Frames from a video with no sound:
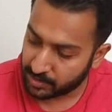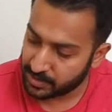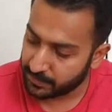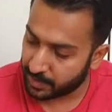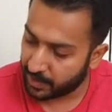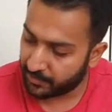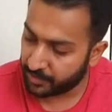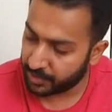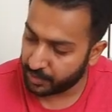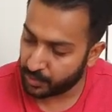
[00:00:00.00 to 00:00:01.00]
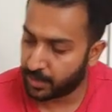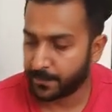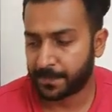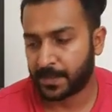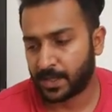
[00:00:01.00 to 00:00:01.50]
some air for you.
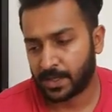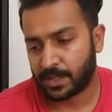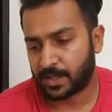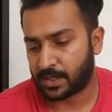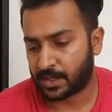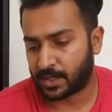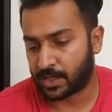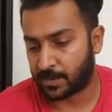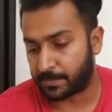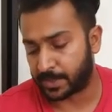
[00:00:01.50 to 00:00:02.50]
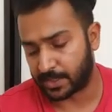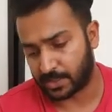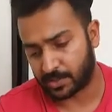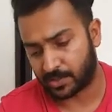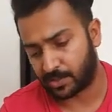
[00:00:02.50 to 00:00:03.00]
But
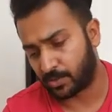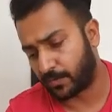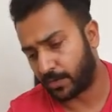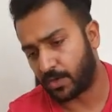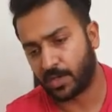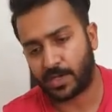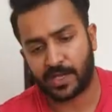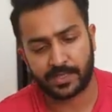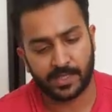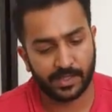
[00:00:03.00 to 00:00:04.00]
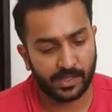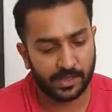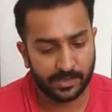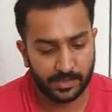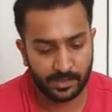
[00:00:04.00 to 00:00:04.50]
overall, I think
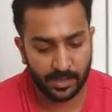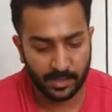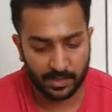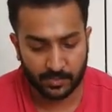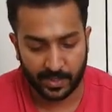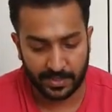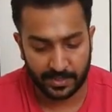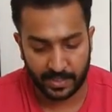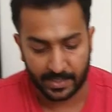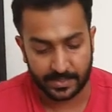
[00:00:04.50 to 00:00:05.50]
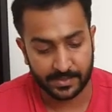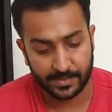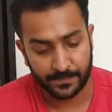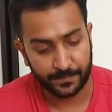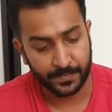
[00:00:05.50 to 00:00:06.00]
it's quite
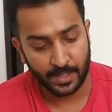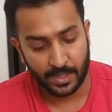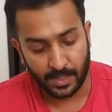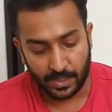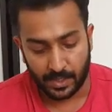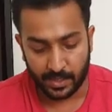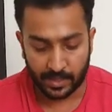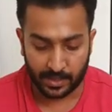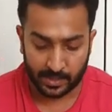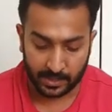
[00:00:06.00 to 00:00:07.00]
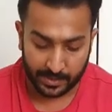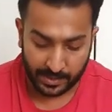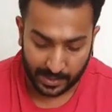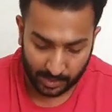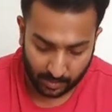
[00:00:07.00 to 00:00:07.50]
nice.
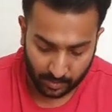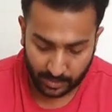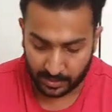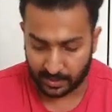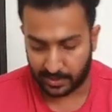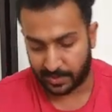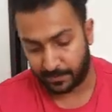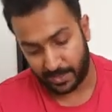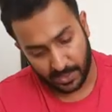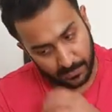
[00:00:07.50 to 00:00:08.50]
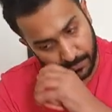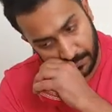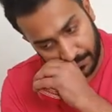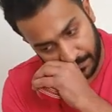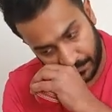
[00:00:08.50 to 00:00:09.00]
Now, let me
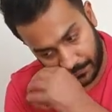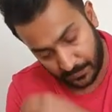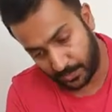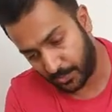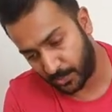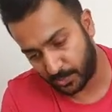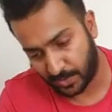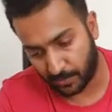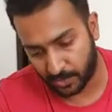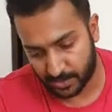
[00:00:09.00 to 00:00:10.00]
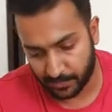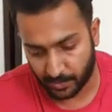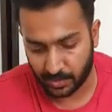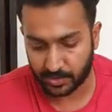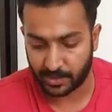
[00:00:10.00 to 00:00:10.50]
come to the most
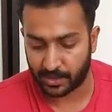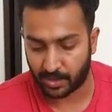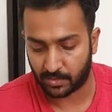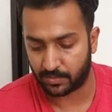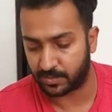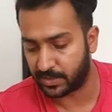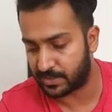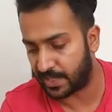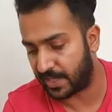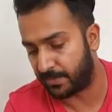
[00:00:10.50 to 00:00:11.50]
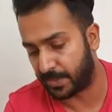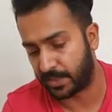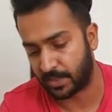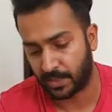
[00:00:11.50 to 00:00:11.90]
important thing. Now, this helmet